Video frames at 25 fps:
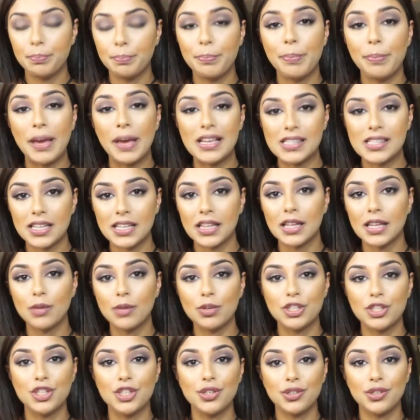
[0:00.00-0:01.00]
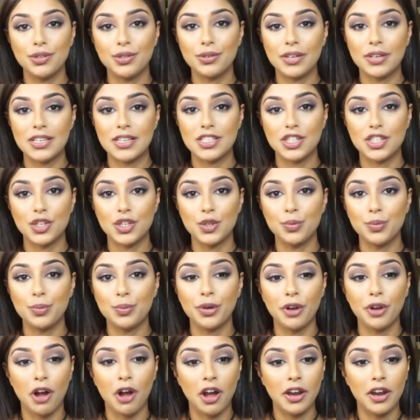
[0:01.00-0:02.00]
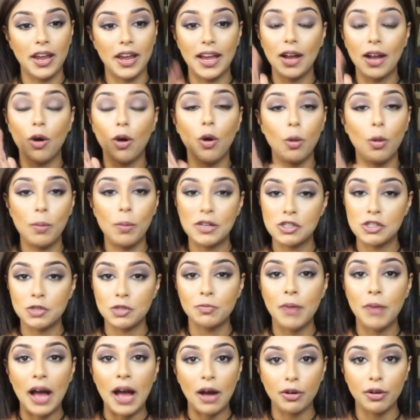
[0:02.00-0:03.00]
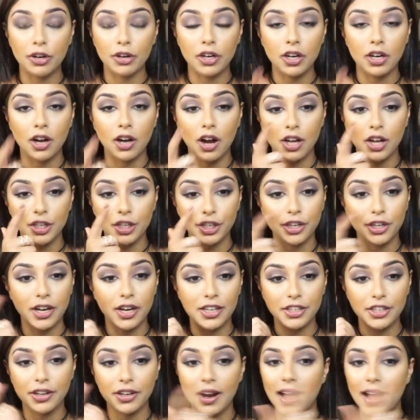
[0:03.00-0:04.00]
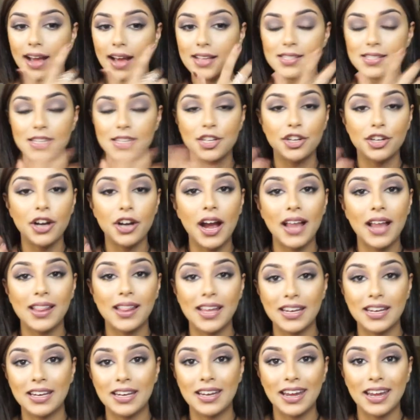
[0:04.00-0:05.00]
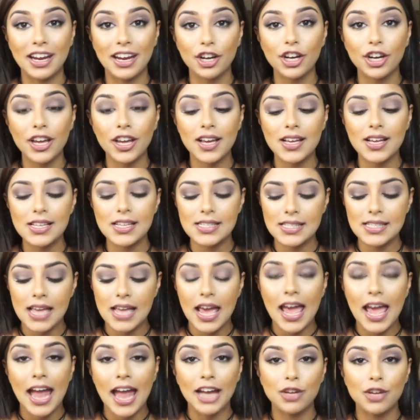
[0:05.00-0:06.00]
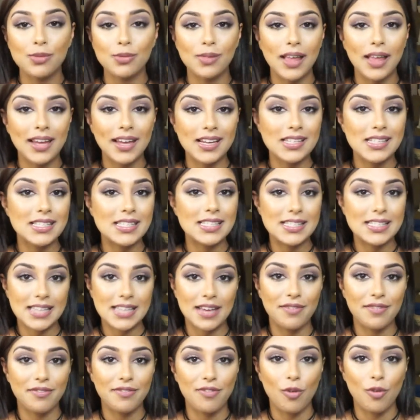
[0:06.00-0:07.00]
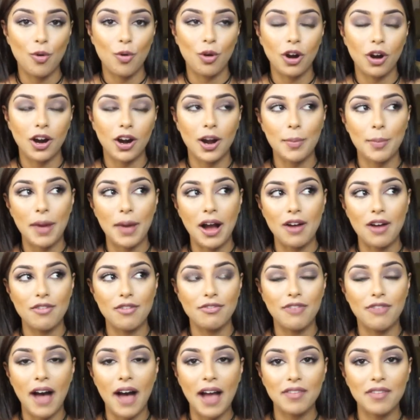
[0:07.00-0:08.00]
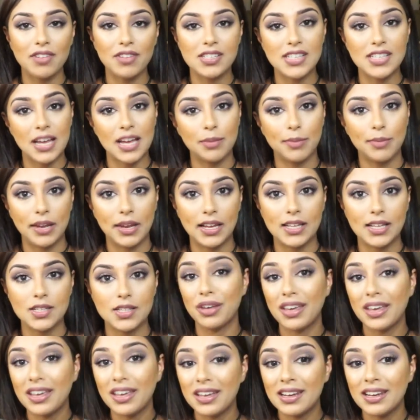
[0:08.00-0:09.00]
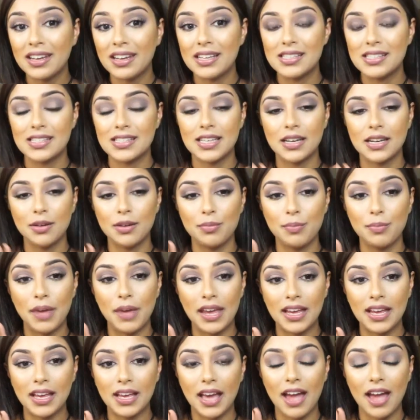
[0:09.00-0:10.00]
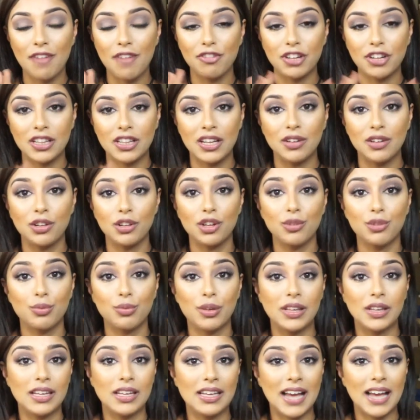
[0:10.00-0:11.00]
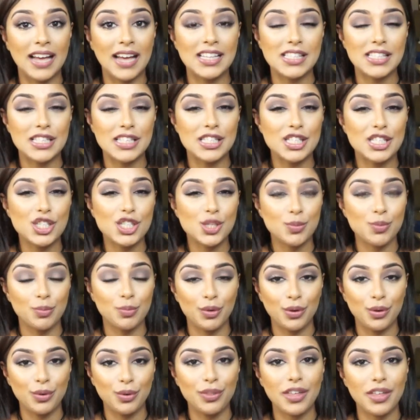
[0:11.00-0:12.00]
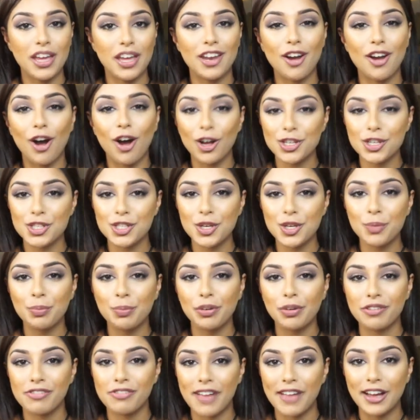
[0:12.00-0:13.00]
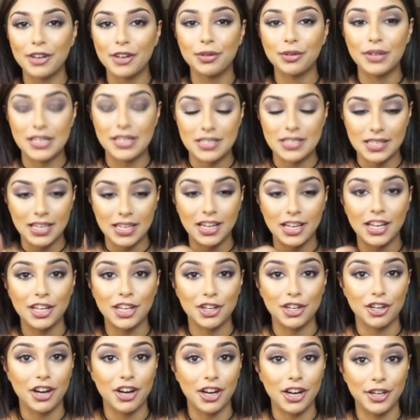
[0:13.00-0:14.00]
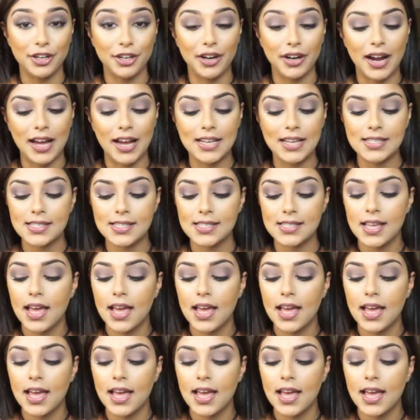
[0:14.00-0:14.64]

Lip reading: Basically what you do is you put on a whole bunch of powder on your under eyes and your highlighted areas, and you let it sit for about 5 to 10 minutes, and it's gonna make everything look really nice and smooth and also prevent creasing in your under eyes.